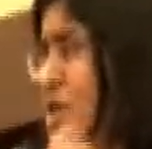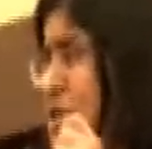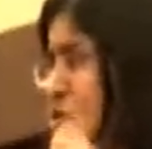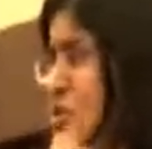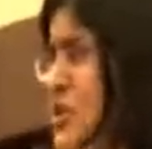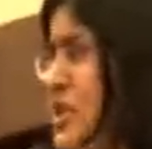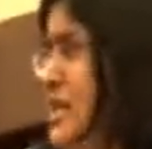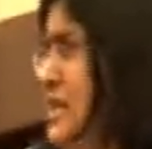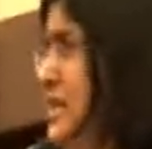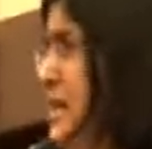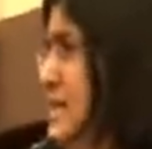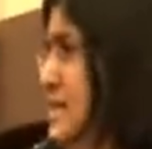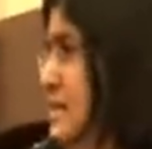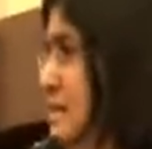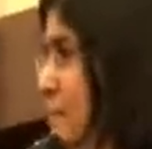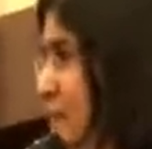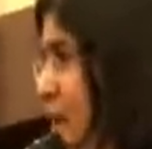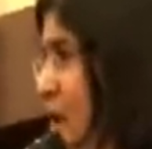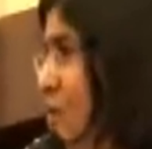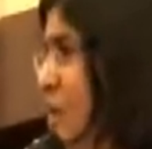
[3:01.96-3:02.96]
What do you think that's
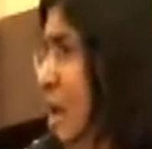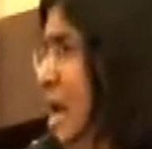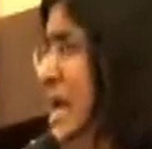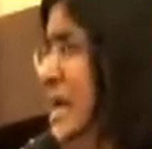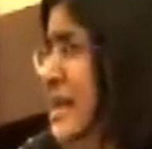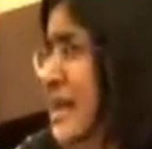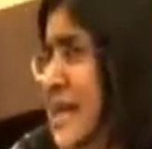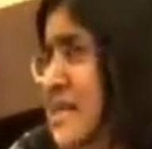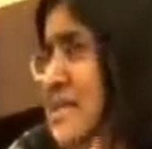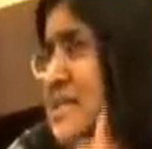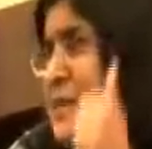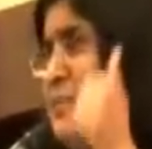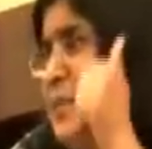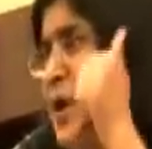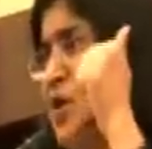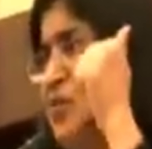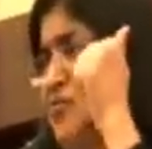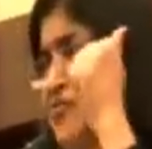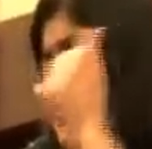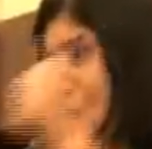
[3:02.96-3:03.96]
about? That's
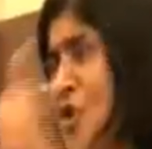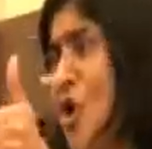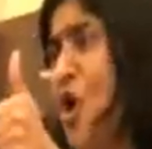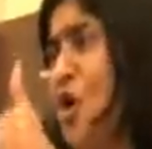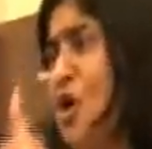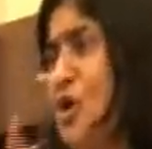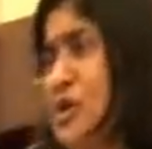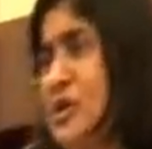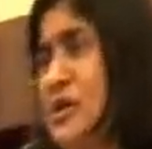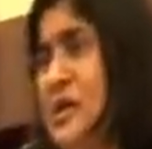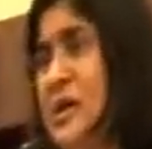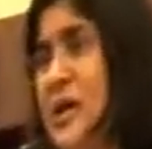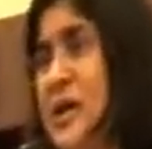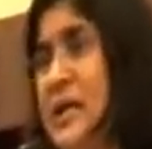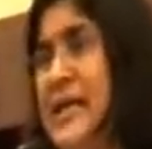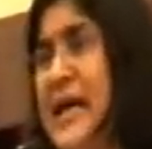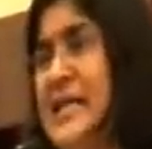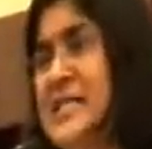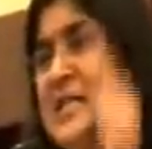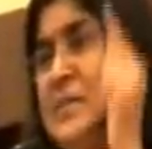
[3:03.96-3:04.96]
about fraud.
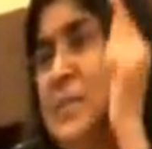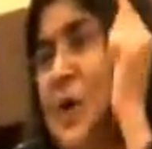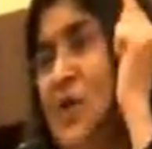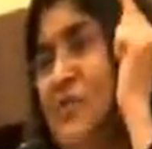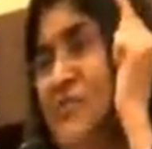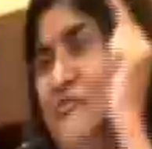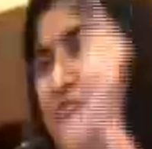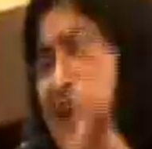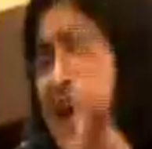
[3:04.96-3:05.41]
That's about